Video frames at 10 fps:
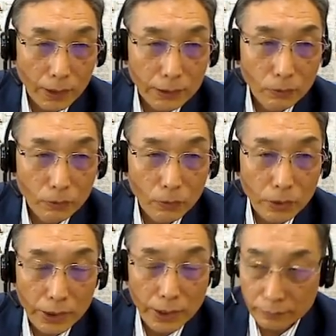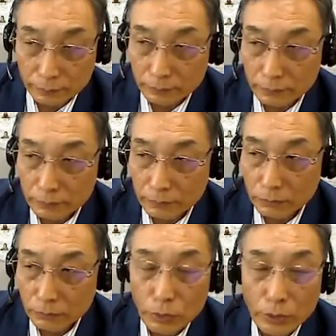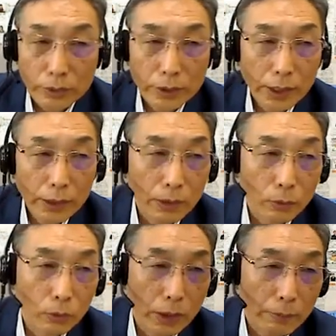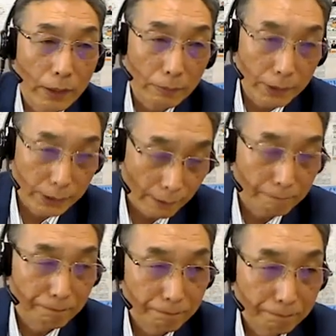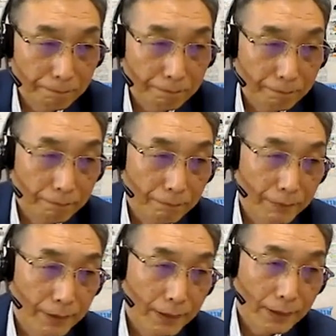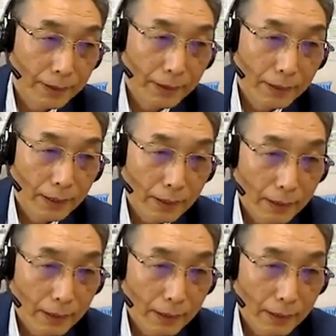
So some people said that maybe we can do the national language as part of tokkatsu